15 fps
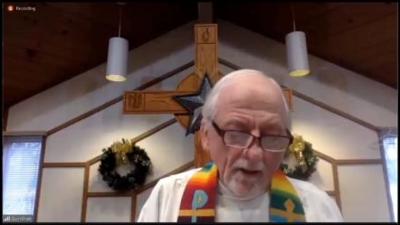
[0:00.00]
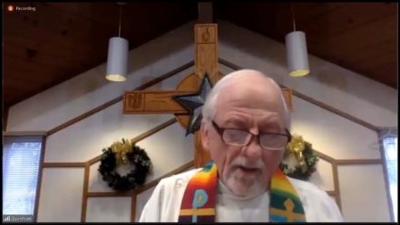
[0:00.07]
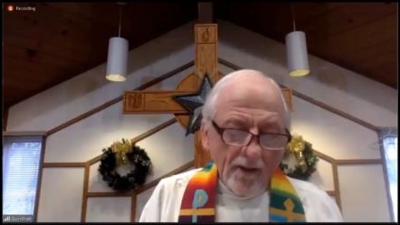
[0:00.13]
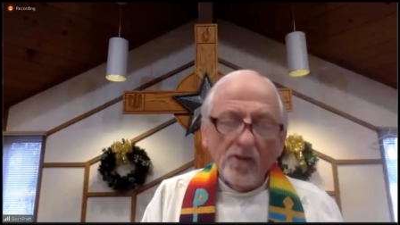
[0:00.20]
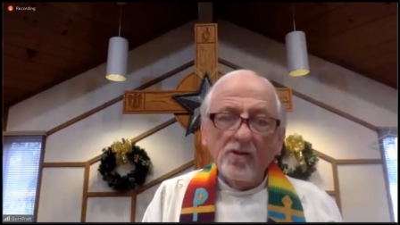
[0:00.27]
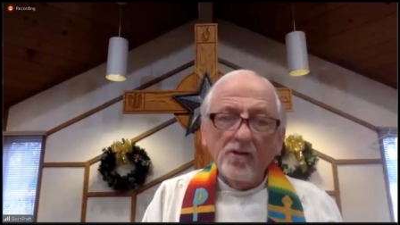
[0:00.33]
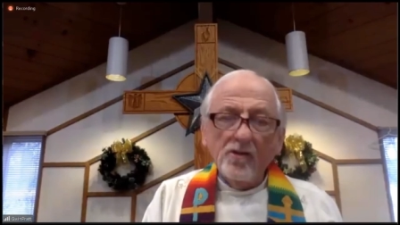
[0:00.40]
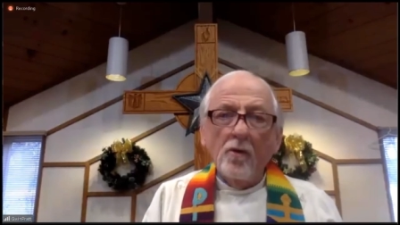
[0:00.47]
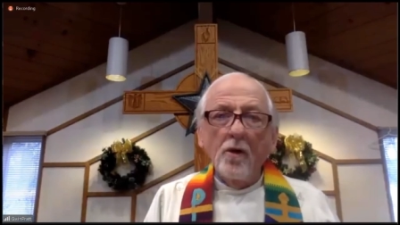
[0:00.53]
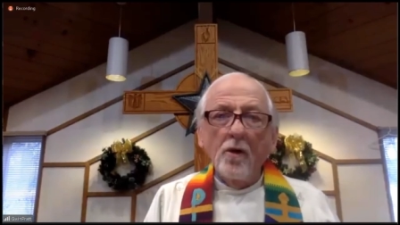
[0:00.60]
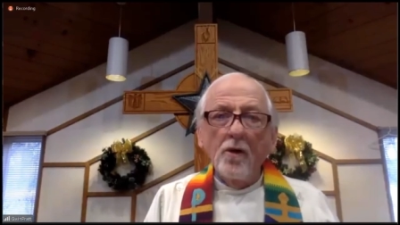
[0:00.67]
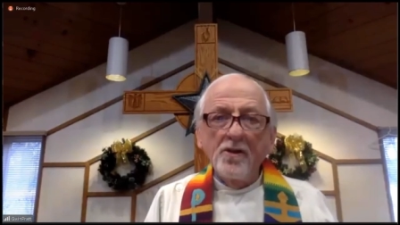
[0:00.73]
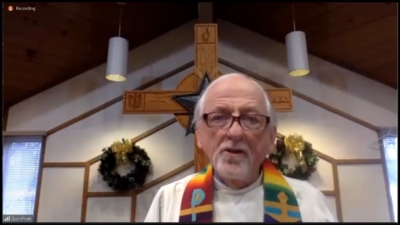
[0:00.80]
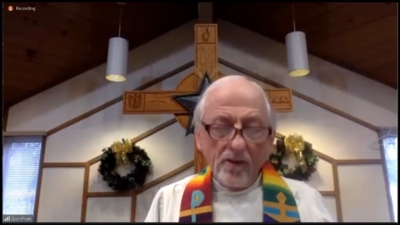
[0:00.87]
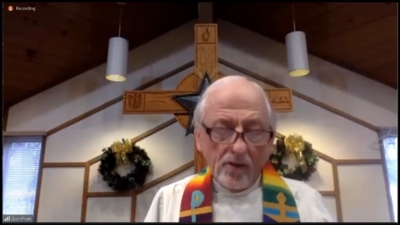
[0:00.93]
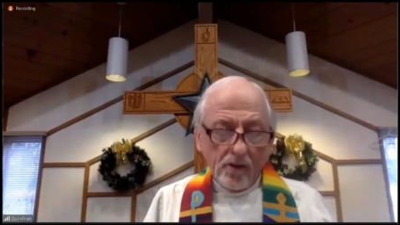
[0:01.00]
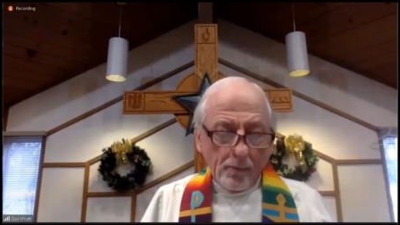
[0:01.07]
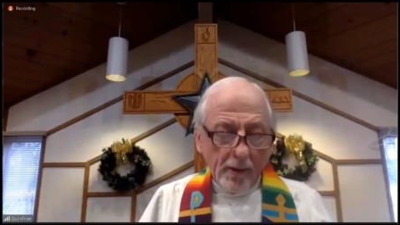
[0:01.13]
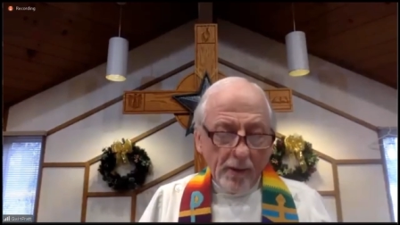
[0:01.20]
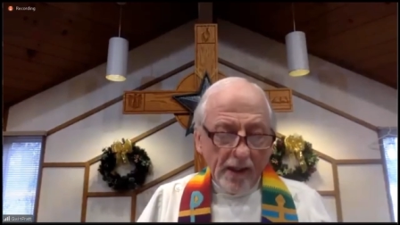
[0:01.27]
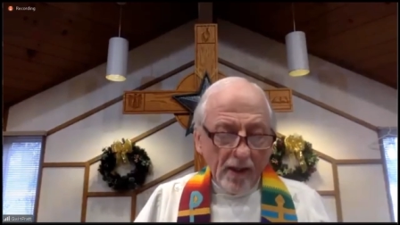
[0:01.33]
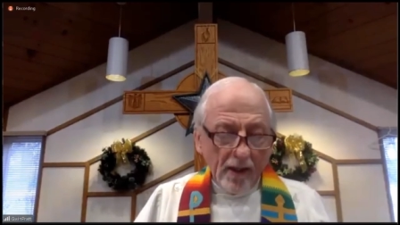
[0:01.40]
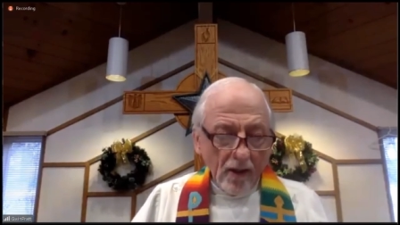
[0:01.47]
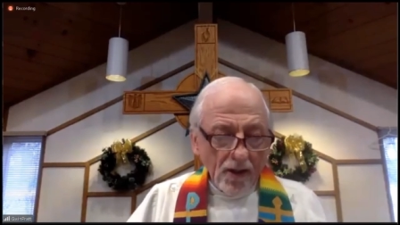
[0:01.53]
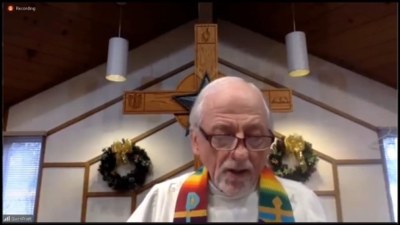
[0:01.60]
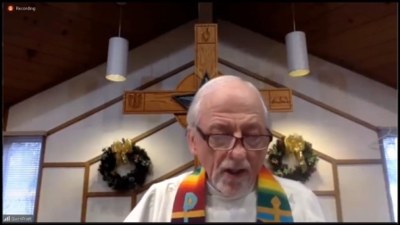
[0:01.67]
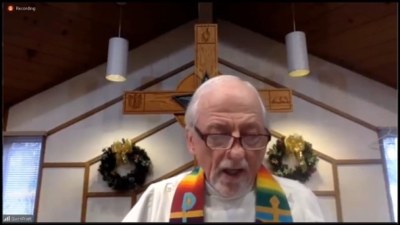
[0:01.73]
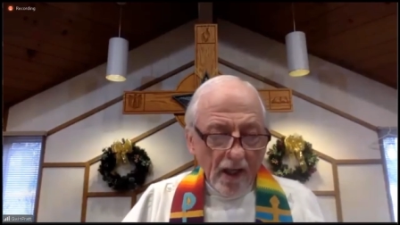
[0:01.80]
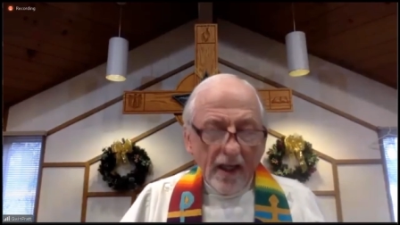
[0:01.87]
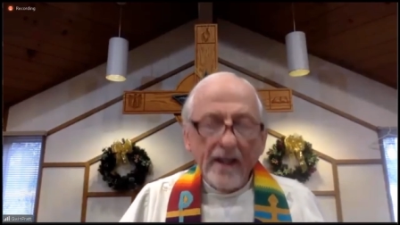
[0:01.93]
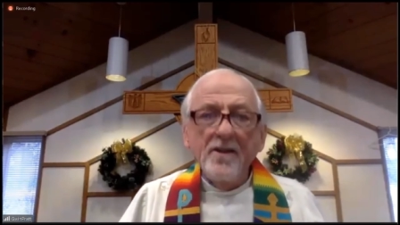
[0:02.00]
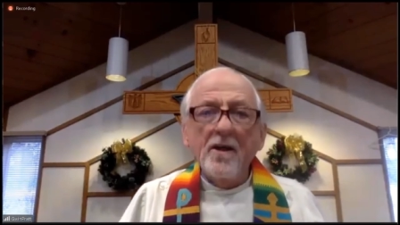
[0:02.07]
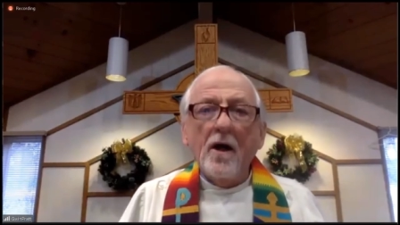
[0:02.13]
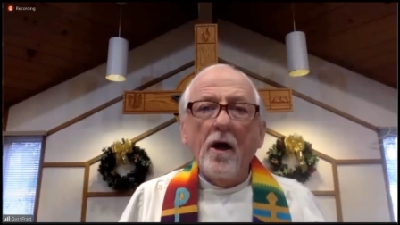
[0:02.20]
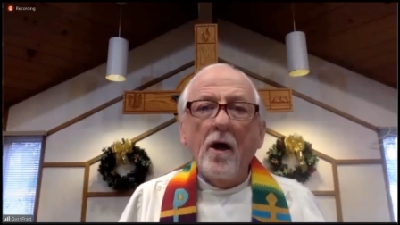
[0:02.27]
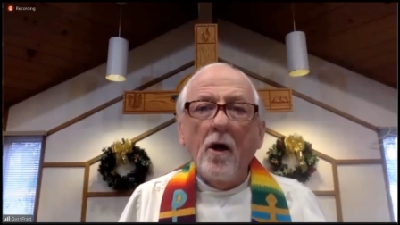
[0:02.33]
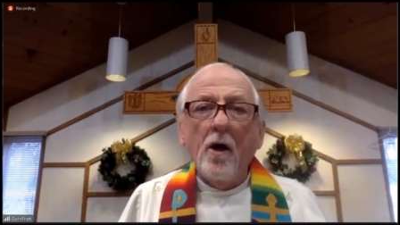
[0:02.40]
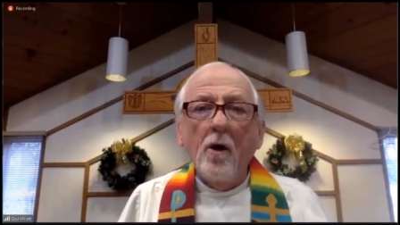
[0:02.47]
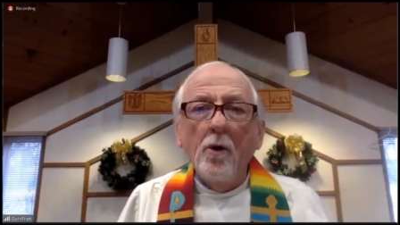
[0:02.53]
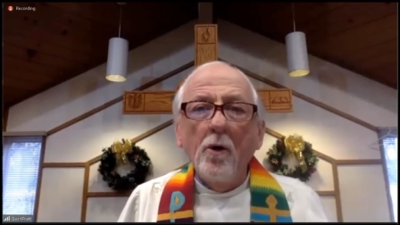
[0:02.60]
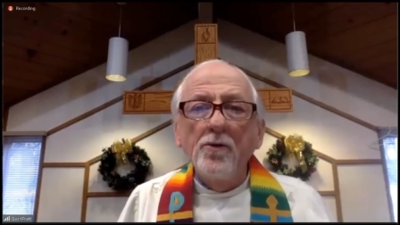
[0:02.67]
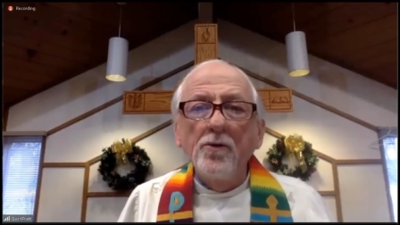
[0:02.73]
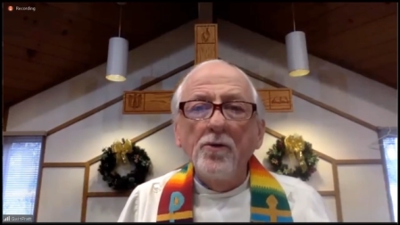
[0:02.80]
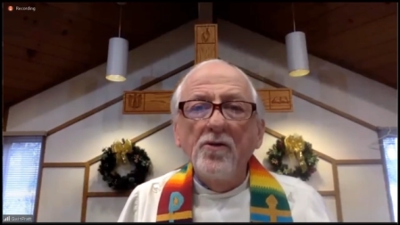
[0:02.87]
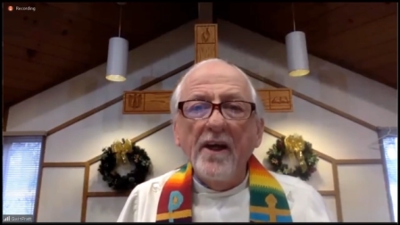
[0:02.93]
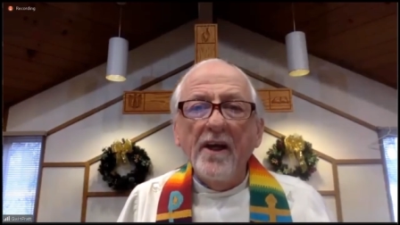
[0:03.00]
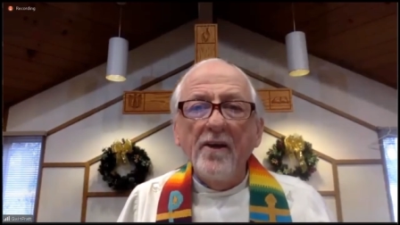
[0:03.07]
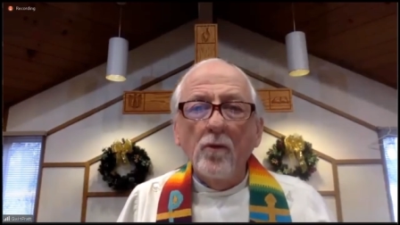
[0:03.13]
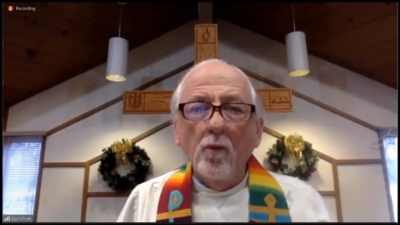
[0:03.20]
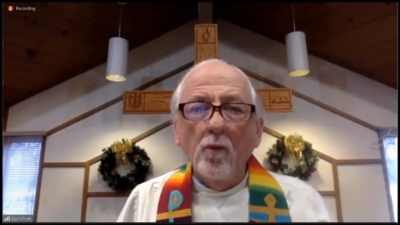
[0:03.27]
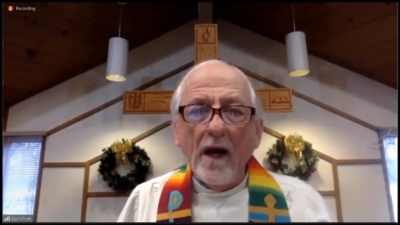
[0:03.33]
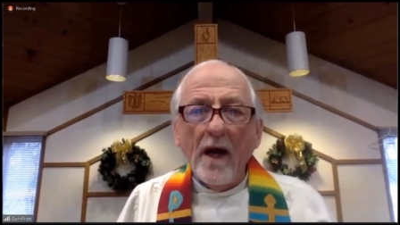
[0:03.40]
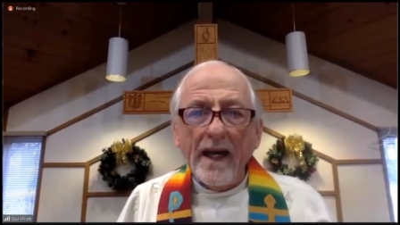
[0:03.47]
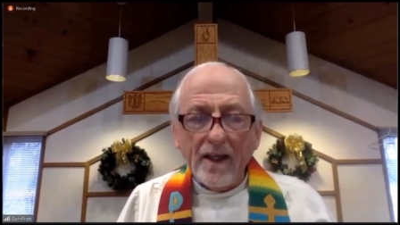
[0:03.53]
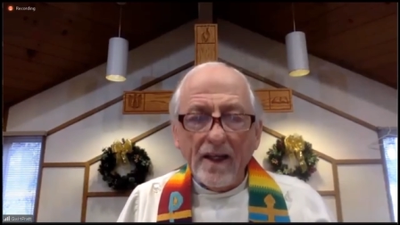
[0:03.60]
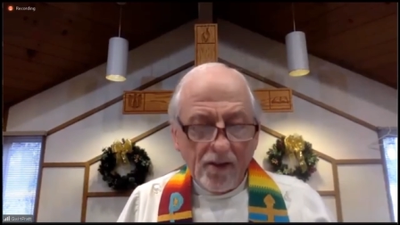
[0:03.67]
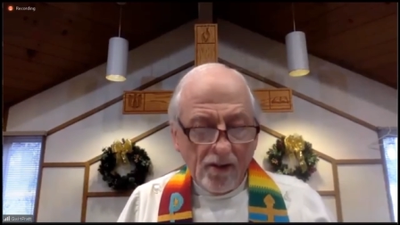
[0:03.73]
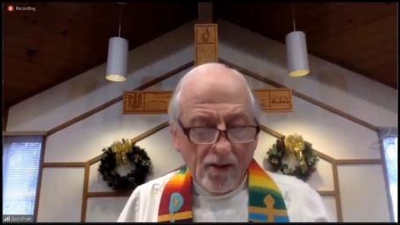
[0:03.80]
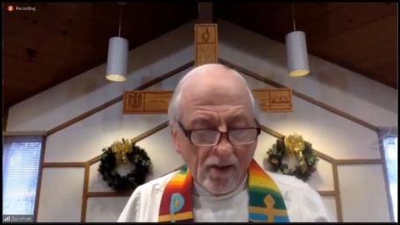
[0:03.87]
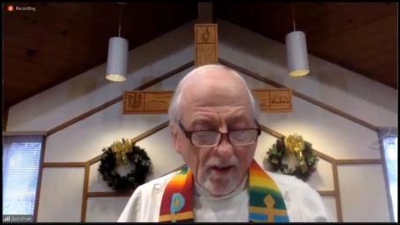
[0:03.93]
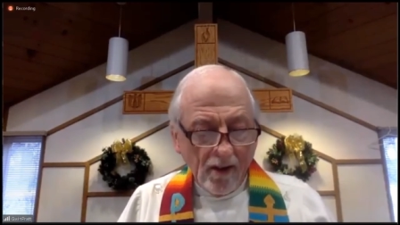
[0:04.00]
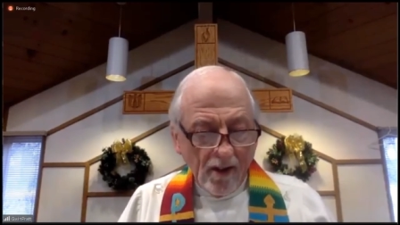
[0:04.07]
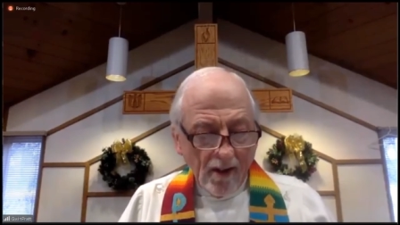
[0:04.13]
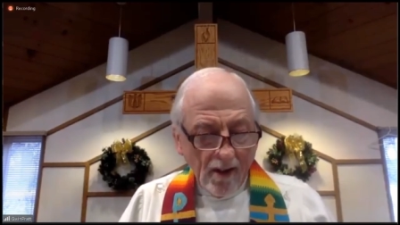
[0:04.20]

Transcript: the swords and spears into hoes and rakes